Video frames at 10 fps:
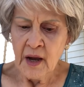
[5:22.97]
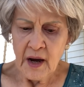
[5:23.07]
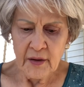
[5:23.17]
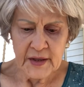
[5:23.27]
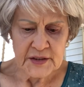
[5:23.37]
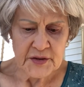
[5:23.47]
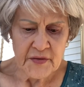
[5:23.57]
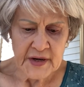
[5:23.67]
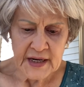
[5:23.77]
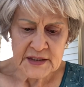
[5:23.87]
Okay, so the
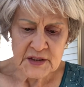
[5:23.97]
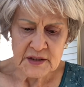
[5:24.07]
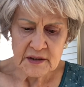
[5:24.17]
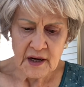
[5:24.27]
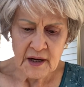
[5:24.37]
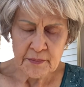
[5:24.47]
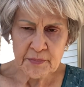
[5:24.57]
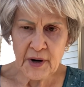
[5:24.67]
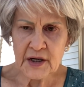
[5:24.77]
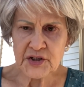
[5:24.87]
next
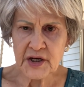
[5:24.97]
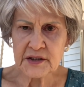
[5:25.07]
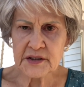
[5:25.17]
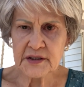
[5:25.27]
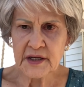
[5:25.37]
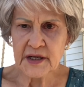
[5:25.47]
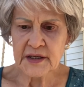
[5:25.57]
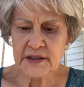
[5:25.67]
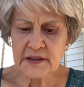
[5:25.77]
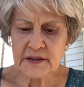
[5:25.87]
project
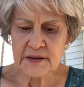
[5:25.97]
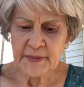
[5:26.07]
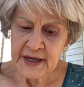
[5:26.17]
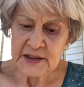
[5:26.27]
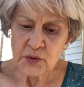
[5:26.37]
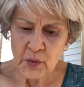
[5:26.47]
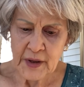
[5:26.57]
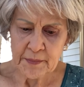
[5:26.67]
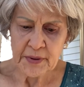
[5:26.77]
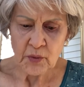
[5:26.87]
is, my next
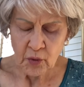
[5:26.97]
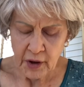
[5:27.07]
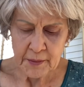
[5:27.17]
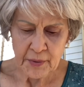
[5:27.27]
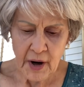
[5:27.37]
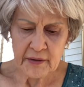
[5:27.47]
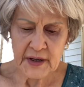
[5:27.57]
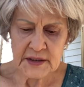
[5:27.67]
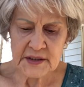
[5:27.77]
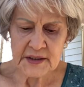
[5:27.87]
WIP, work in
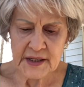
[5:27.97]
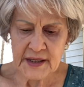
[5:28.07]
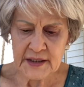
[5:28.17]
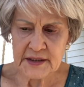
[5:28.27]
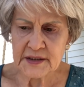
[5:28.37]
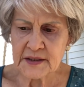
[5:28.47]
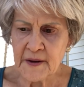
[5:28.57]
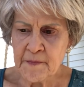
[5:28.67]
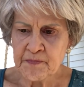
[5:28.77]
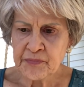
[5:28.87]
progress, is
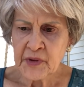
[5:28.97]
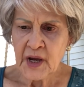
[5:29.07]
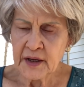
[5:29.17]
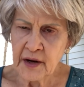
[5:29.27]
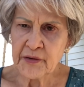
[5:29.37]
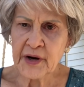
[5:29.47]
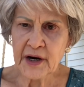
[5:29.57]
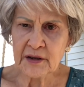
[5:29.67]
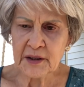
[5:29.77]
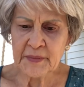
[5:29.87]
another
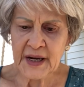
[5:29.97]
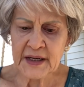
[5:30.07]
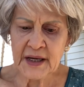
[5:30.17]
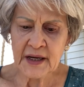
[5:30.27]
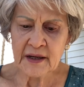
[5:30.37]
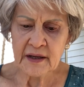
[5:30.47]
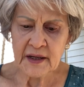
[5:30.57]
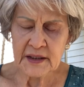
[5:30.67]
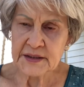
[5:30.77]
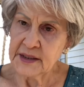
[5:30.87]
Carolyn Manning.
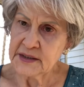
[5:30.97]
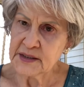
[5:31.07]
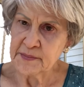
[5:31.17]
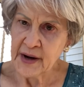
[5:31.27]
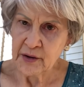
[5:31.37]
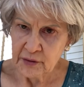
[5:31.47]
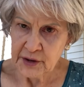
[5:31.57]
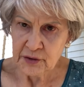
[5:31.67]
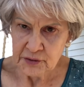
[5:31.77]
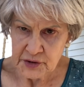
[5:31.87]
It's my only
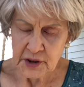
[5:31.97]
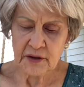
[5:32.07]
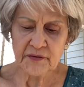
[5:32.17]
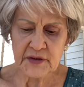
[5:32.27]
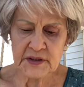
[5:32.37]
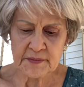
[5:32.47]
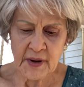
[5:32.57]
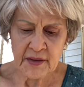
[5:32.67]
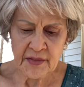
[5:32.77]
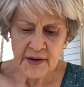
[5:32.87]
new start for this
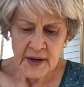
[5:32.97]
month.